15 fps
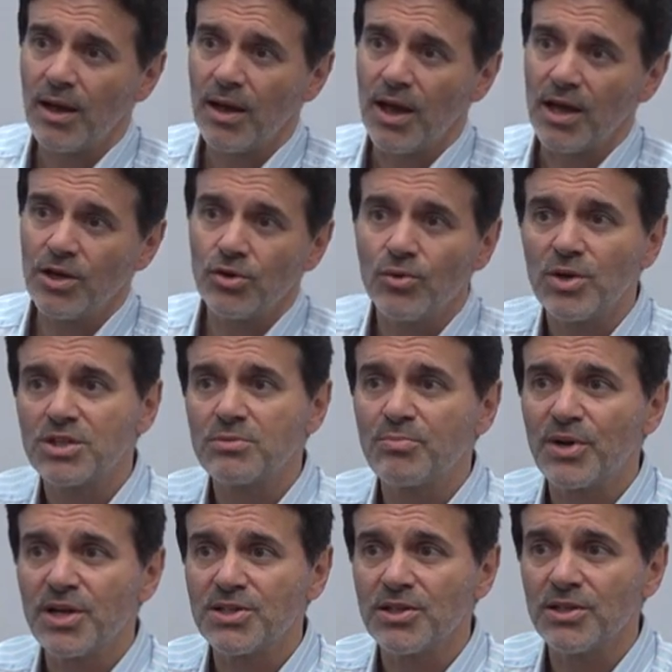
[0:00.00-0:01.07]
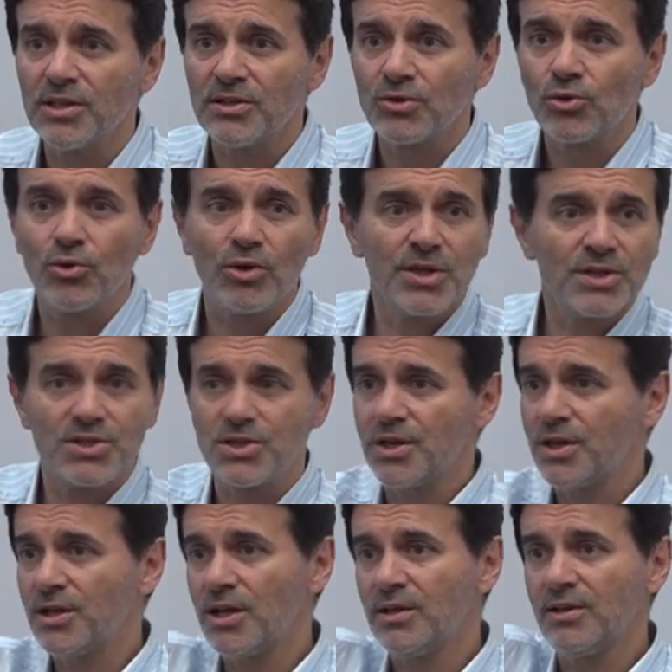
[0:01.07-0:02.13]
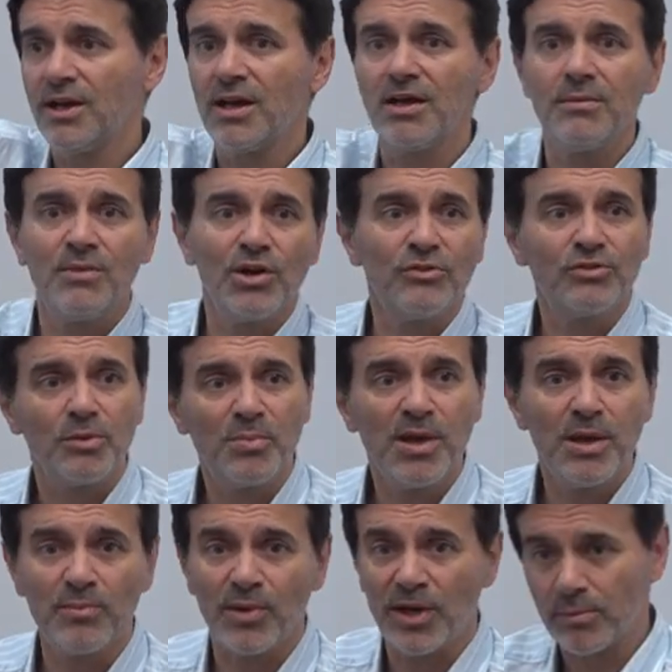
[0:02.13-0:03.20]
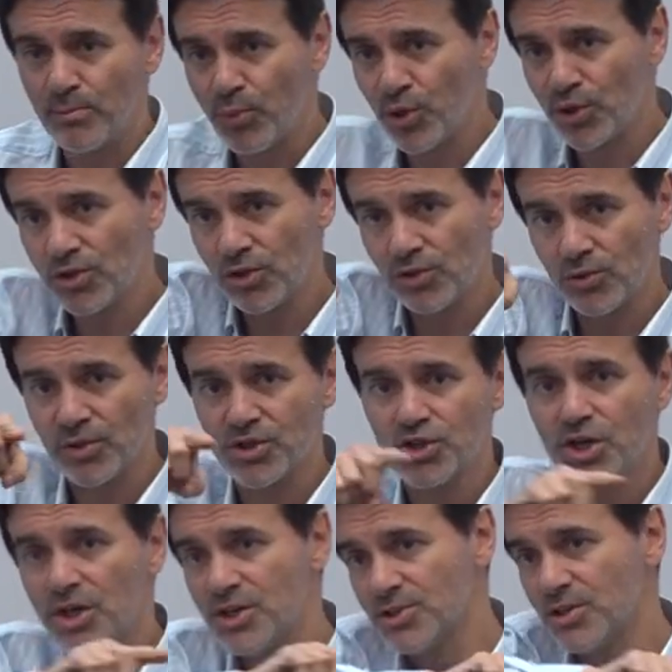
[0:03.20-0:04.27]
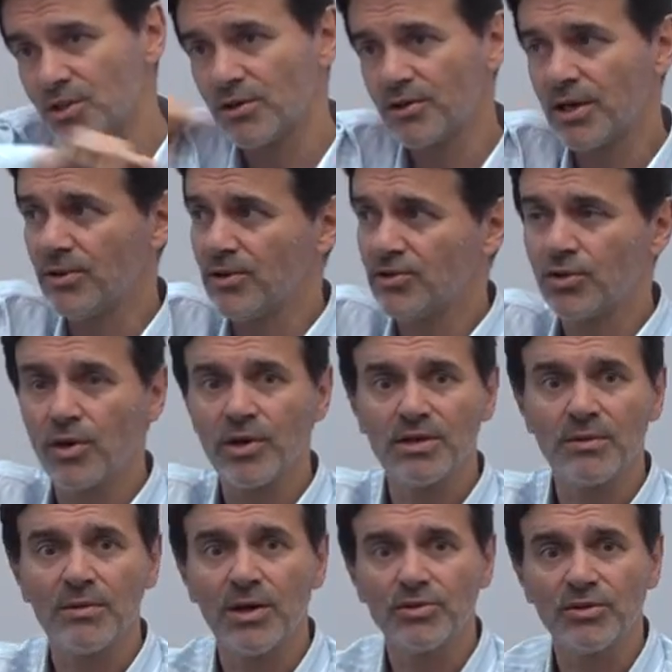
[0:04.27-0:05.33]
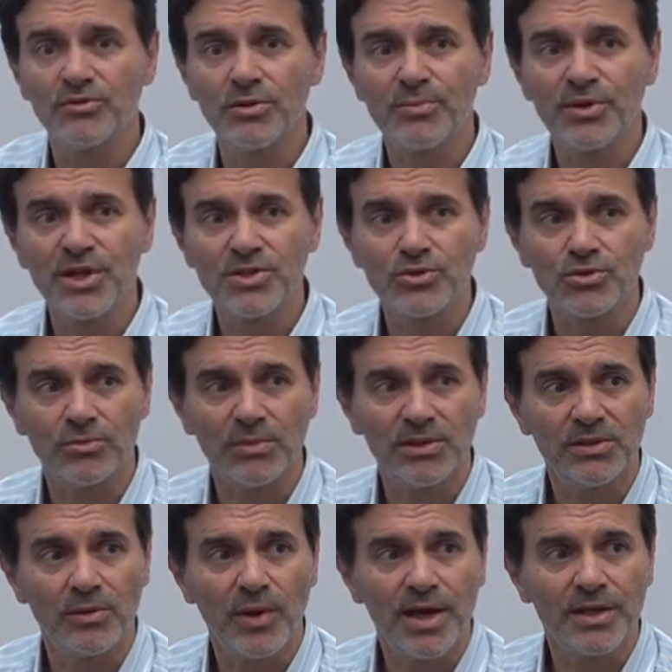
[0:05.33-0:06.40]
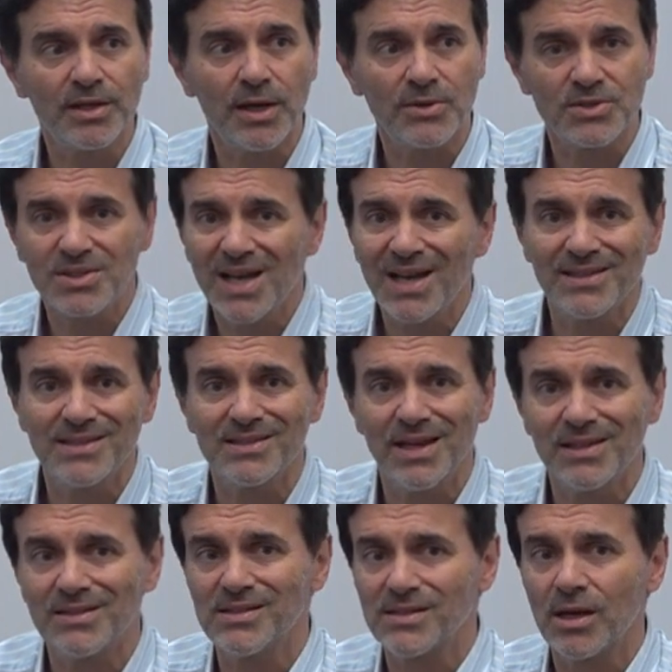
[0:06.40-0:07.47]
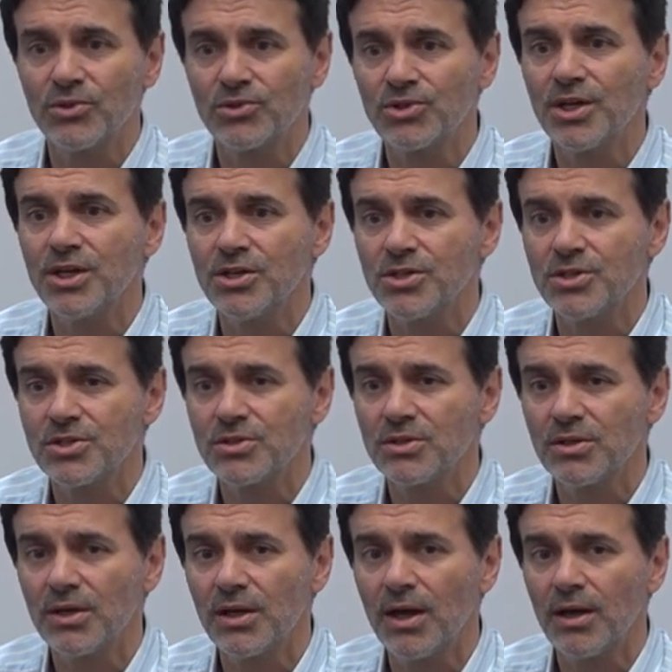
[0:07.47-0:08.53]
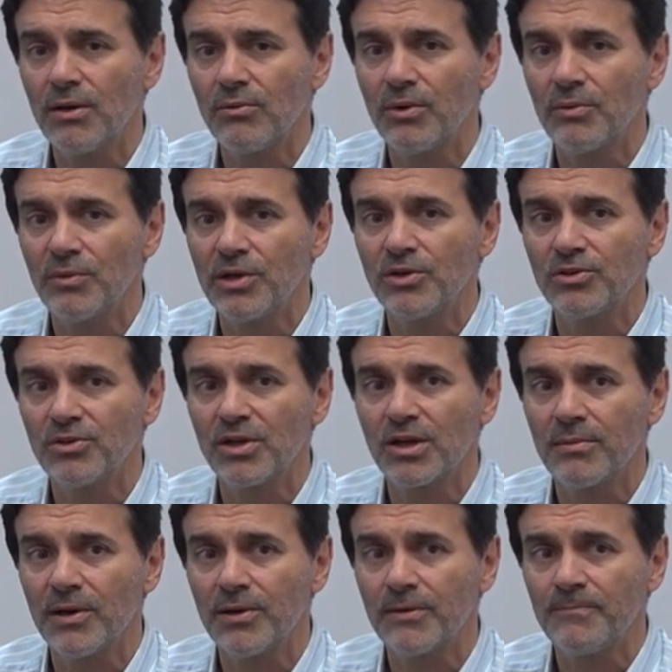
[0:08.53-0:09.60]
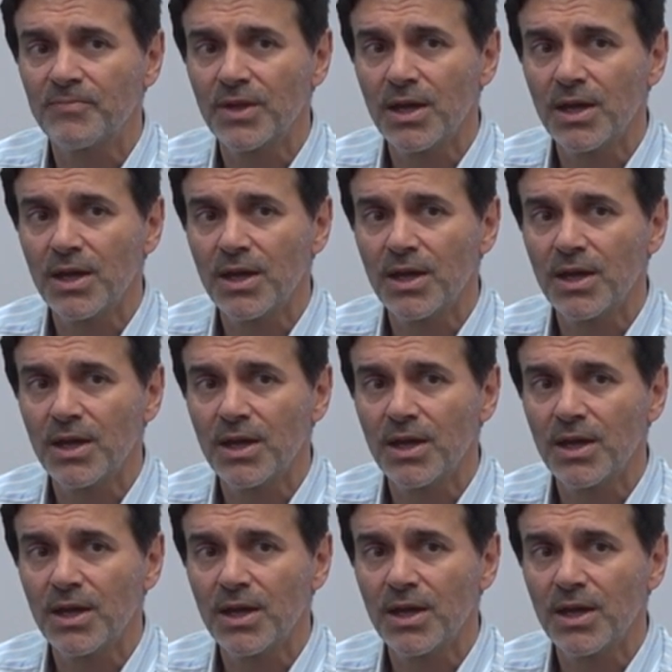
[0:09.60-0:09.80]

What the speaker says: a US president calling CNN the enemy of the people and pointing to a journalist in the crowd and throwing them out of the press room and the White House? That is outrageous when you think about it.